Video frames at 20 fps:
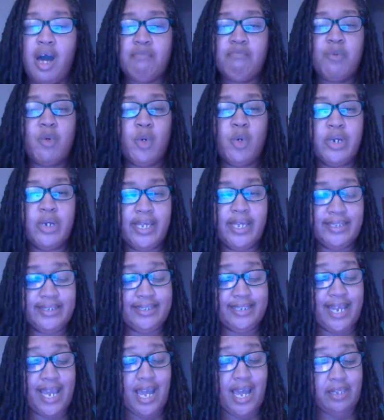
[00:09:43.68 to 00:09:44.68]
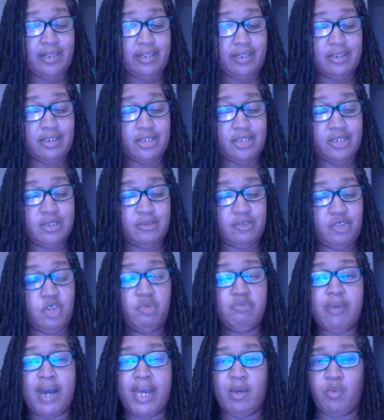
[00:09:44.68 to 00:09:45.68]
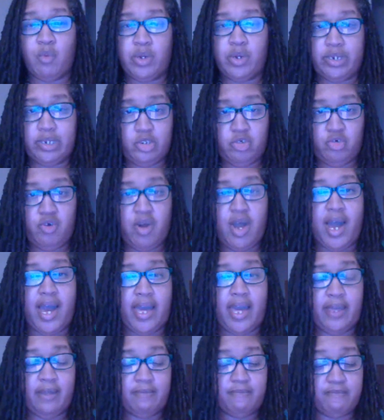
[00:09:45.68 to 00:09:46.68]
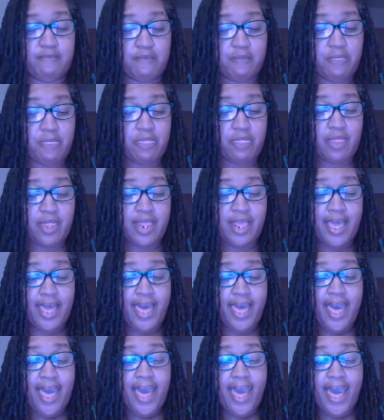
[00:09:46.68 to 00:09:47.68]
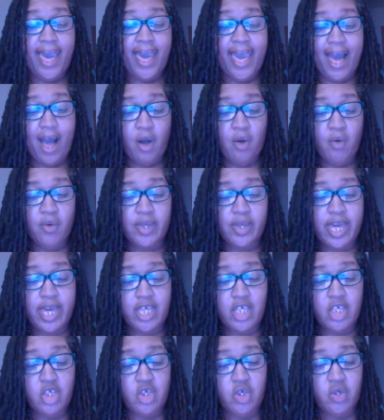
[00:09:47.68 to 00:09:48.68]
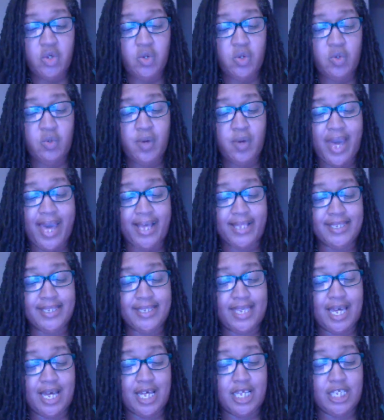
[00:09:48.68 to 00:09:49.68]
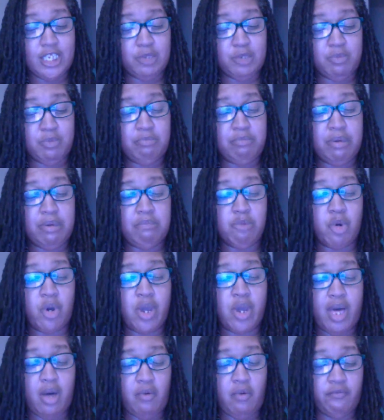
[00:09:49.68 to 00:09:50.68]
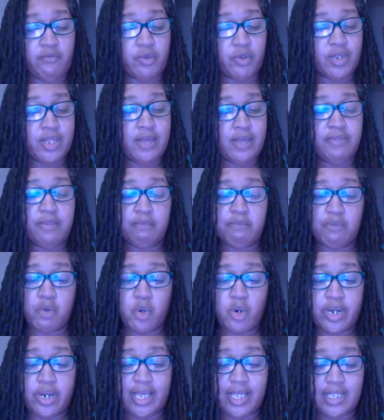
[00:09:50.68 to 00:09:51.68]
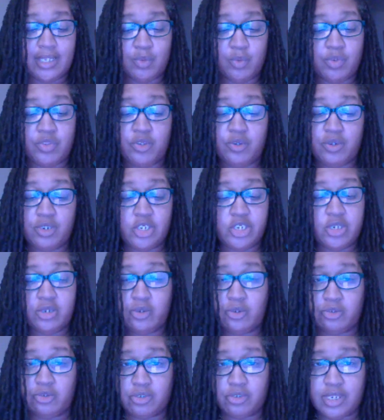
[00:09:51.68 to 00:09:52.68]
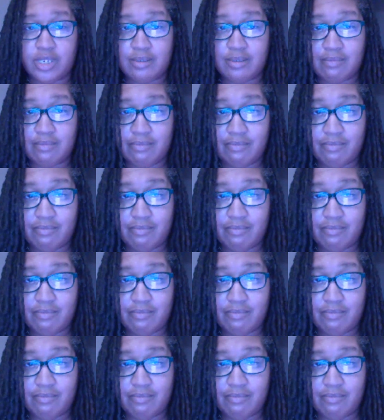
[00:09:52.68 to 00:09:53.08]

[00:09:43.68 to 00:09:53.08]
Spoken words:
A morning challenge you might want to try. How can you, as a husband, be more helpful in the mornings with your children?